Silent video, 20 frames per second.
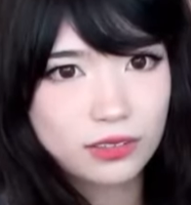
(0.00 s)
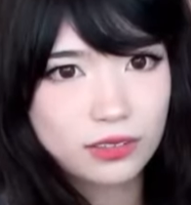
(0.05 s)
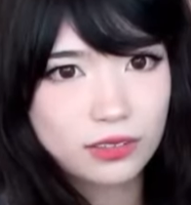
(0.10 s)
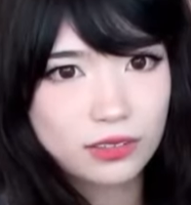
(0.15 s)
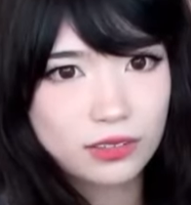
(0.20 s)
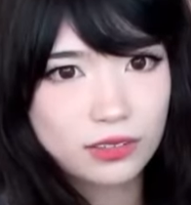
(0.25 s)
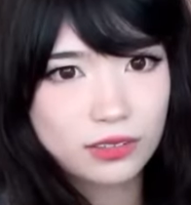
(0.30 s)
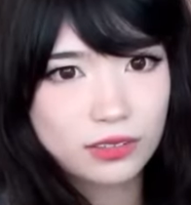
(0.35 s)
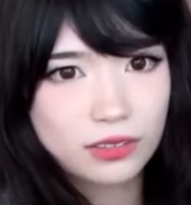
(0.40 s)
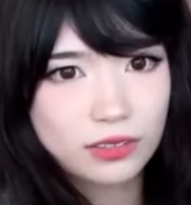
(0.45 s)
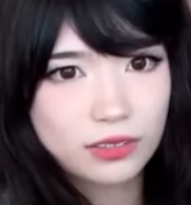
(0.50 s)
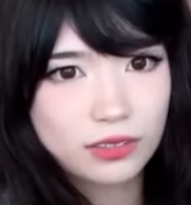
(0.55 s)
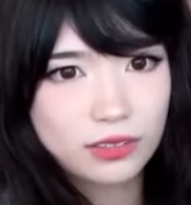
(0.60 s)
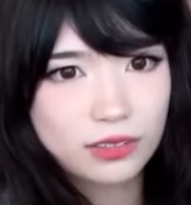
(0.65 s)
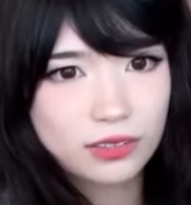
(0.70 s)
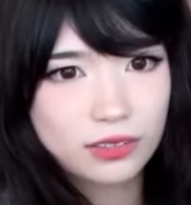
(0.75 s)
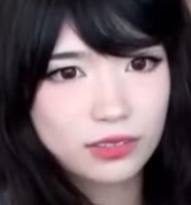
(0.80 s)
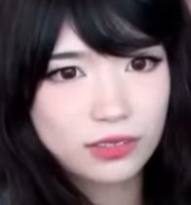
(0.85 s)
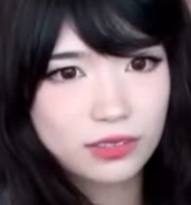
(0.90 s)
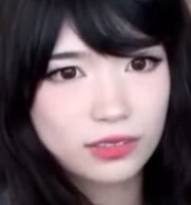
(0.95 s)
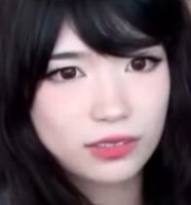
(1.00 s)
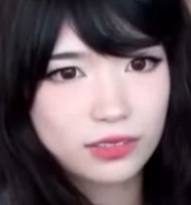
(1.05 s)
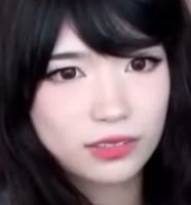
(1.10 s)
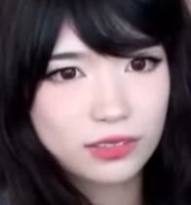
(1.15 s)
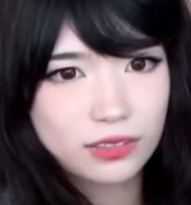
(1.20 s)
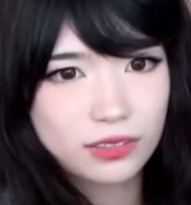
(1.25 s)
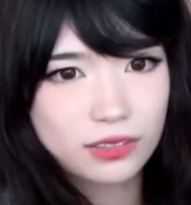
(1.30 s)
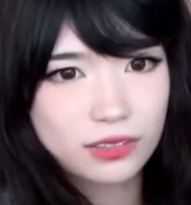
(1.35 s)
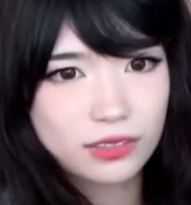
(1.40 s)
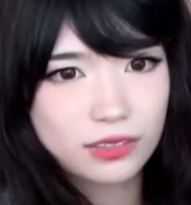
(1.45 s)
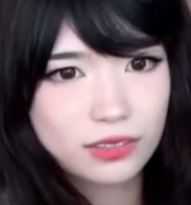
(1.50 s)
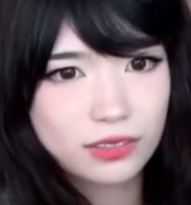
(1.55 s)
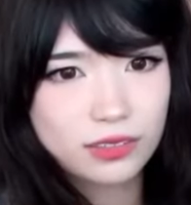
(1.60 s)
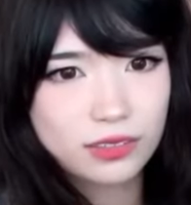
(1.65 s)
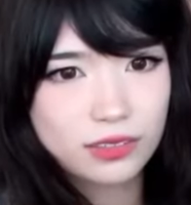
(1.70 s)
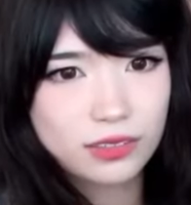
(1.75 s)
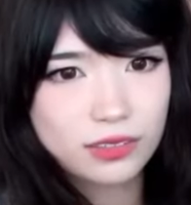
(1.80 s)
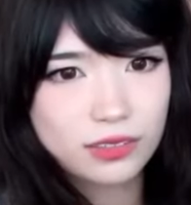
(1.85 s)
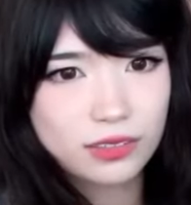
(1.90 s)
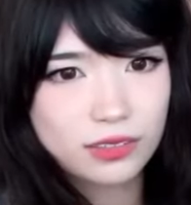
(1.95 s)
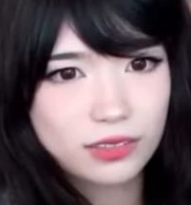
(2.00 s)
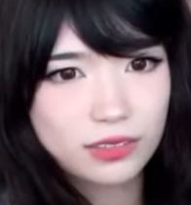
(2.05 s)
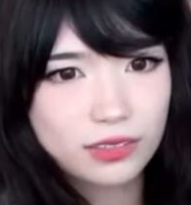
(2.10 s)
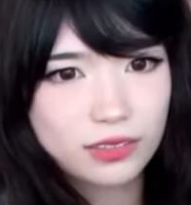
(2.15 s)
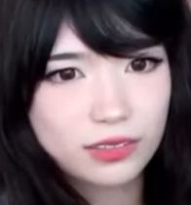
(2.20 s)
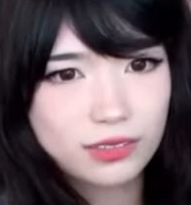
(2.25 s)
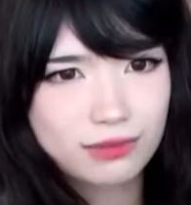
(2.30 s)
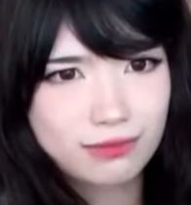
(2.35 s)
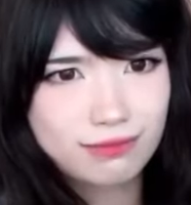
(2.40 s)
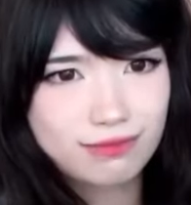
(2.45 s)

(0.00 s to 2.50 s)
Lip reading: [no speech]